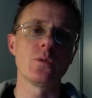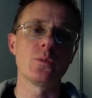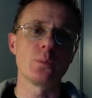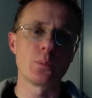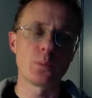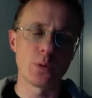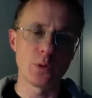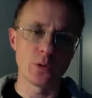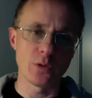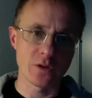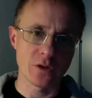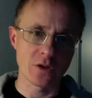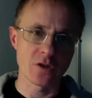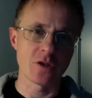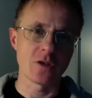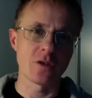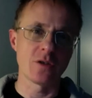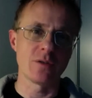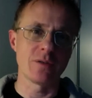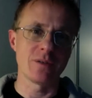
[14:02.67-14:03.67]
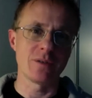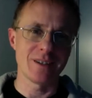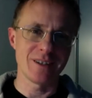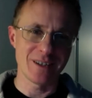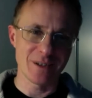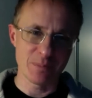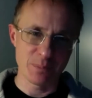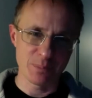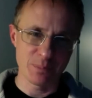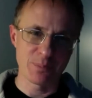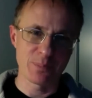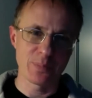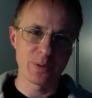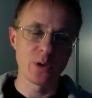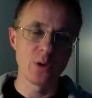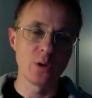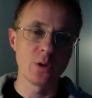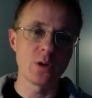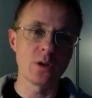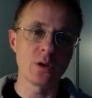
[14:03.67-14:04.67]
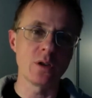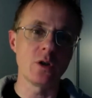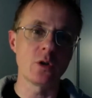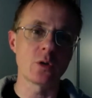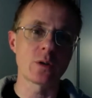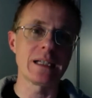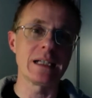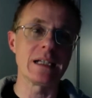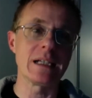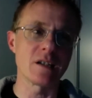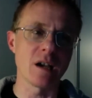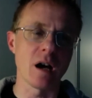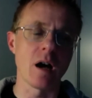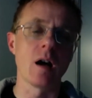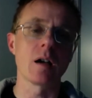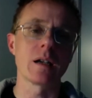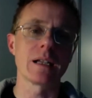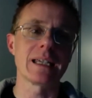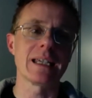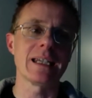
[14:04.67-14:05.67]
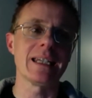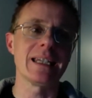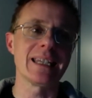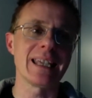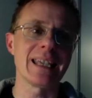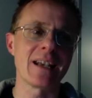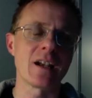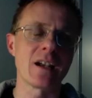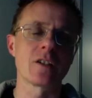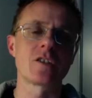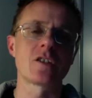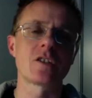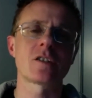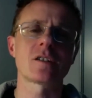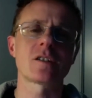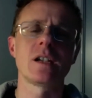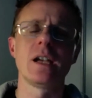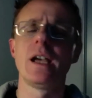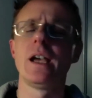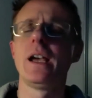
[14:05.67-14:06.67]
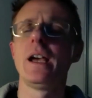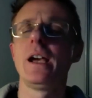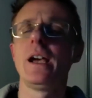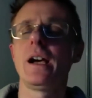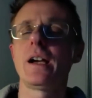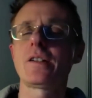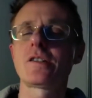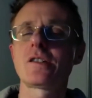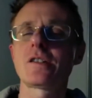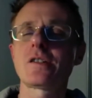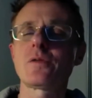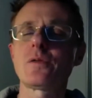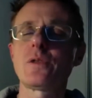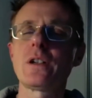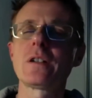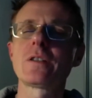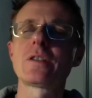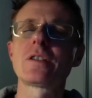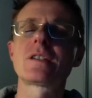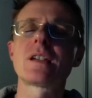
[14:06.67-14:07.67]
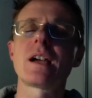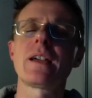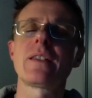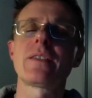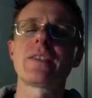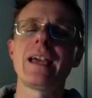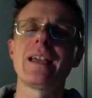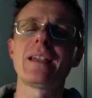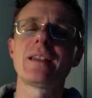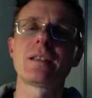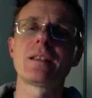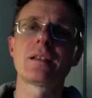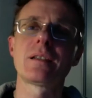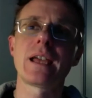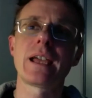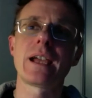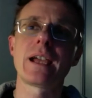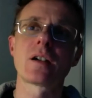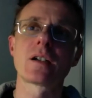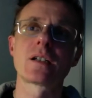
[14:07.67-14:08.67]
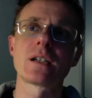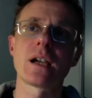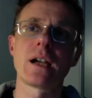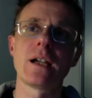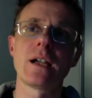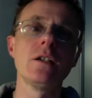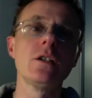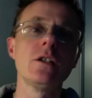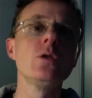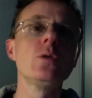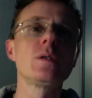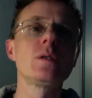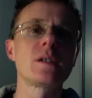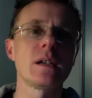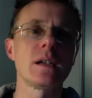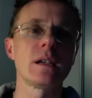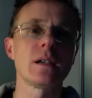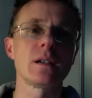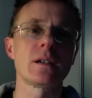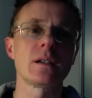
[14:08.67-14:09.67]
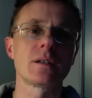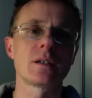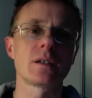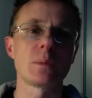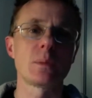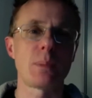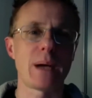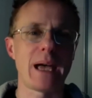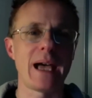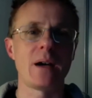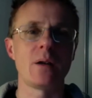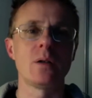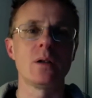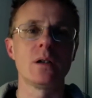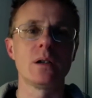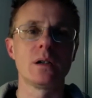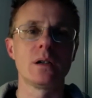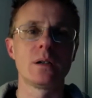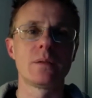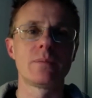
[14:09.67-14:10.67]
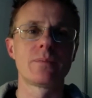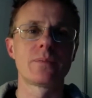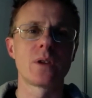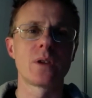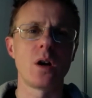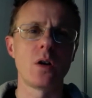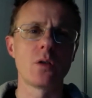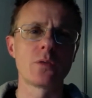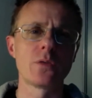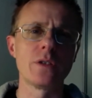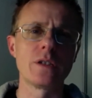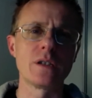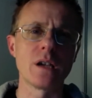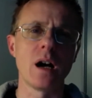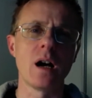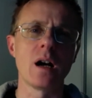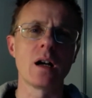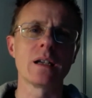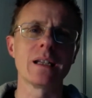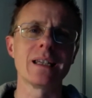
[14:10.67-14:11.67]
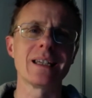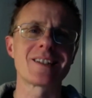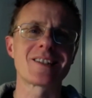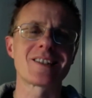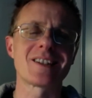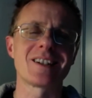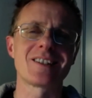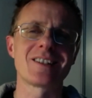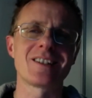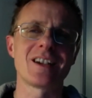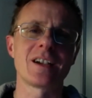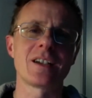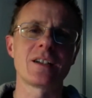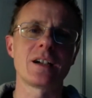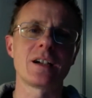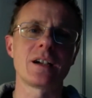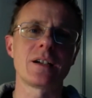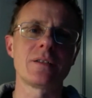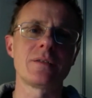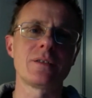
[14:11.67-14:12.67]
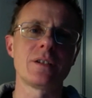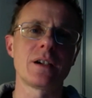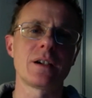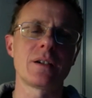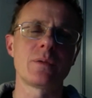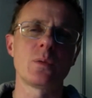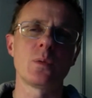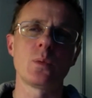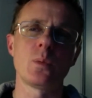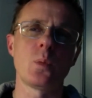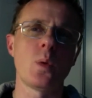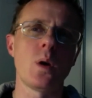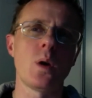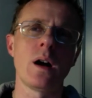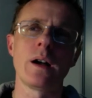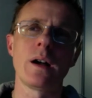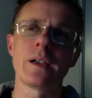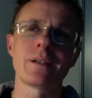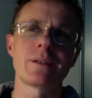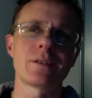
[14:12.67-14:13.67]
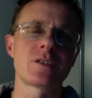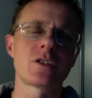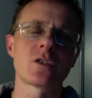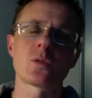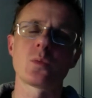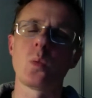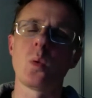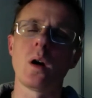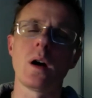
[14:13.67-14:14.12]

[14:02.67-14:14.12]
put such a poor looking Dalek in again. I just feel that they are diluting the power of the Daleks. Why? Just why